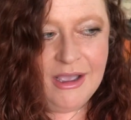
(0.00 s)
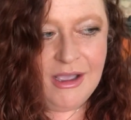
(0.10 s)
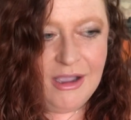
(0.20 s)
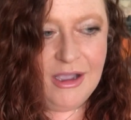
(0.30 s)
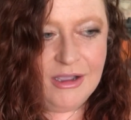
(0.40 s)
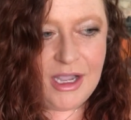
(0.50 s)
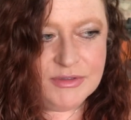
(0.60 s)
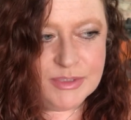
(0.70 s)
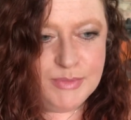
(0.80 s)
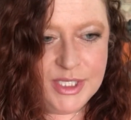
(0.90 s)
uh, I
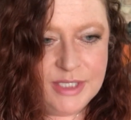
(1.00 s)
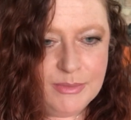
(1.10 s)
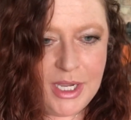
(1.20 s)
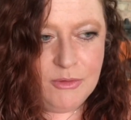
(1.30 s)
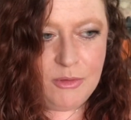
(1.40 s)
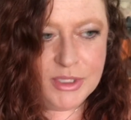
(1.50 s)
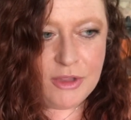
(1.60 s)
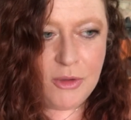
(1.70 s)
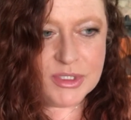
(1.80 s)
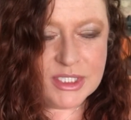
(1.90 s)
was bit by what we
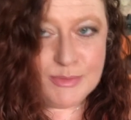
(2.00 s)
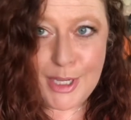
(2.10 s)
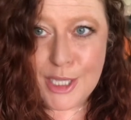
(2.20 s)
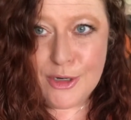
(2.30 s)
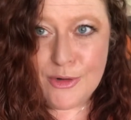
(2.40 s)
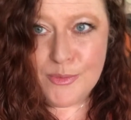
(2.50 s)
thought was a spider,